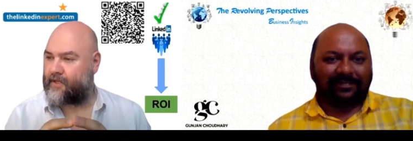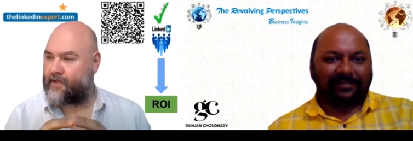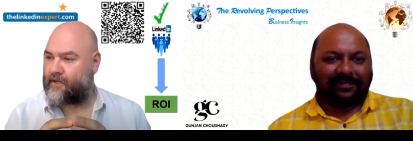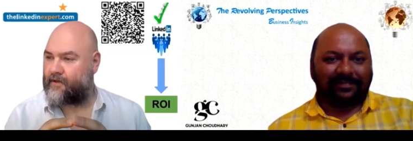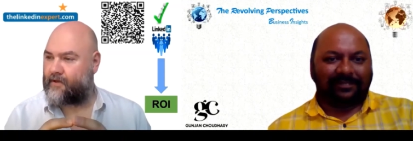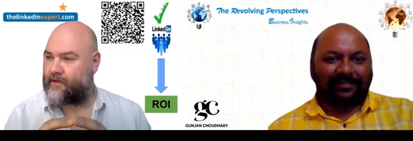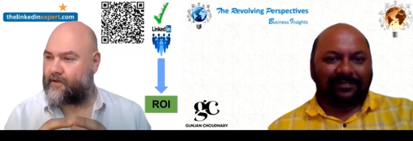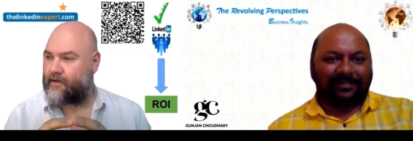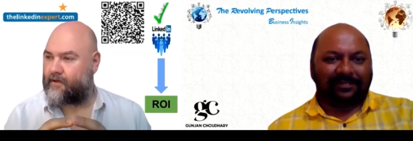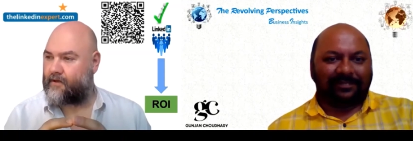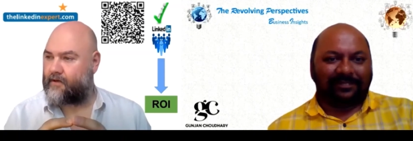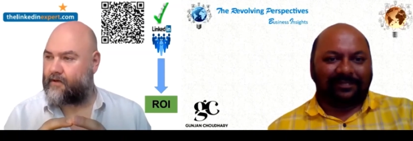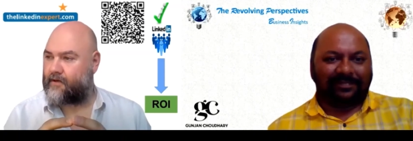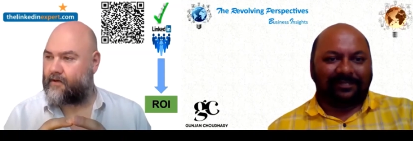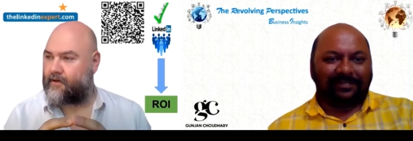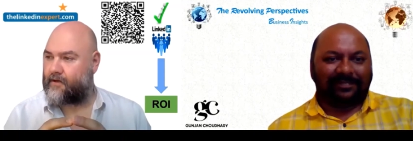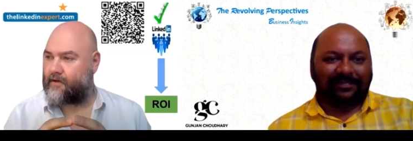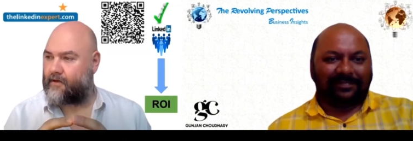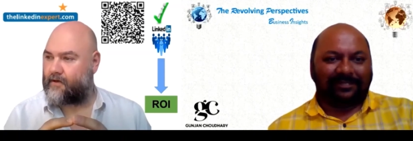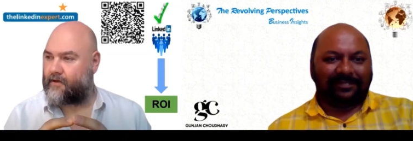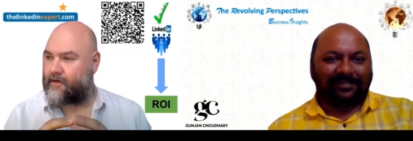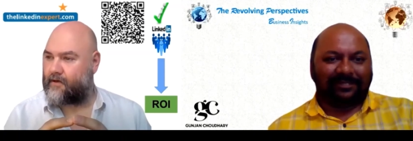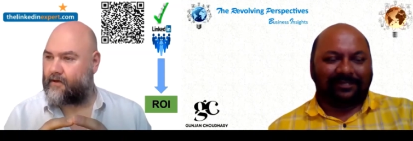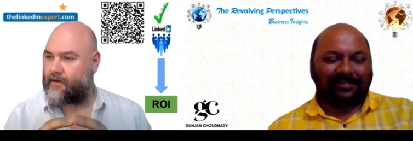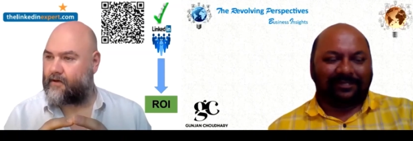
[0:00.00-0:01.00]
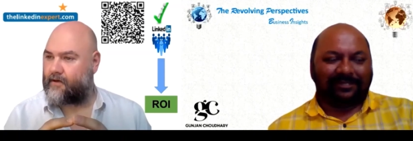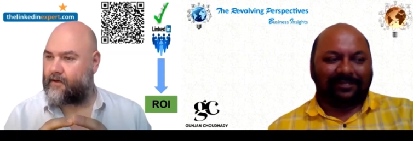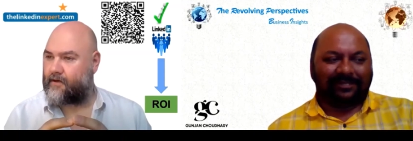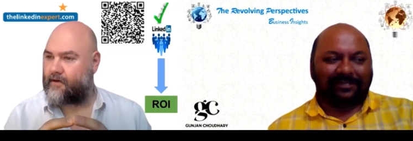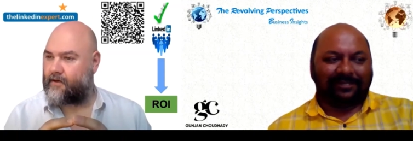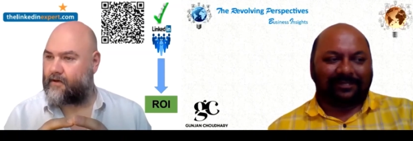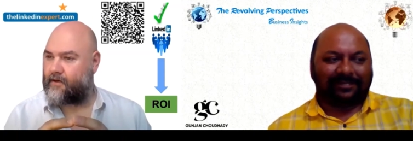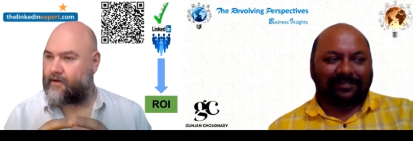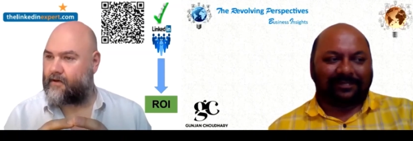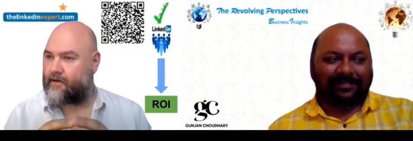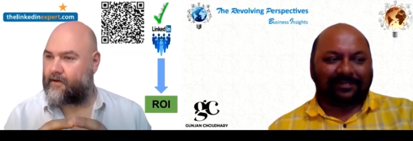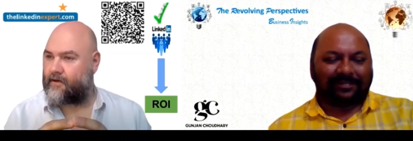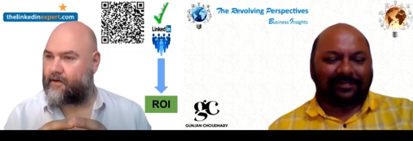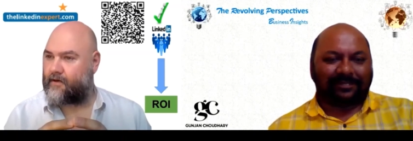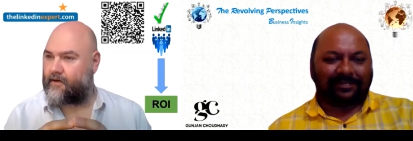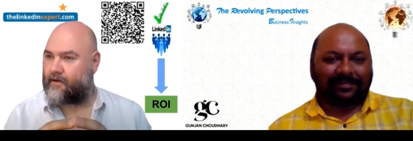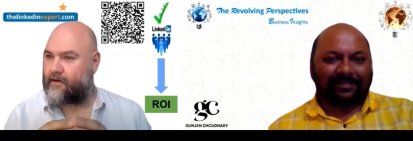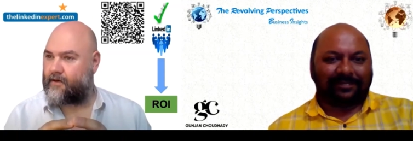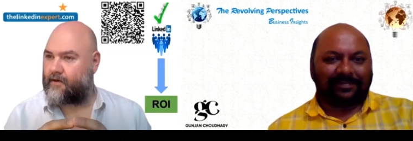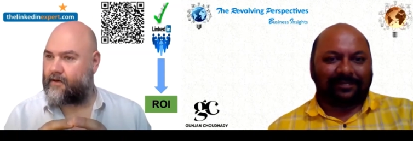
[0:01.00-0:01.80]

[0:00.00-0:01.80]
Nobody speaks.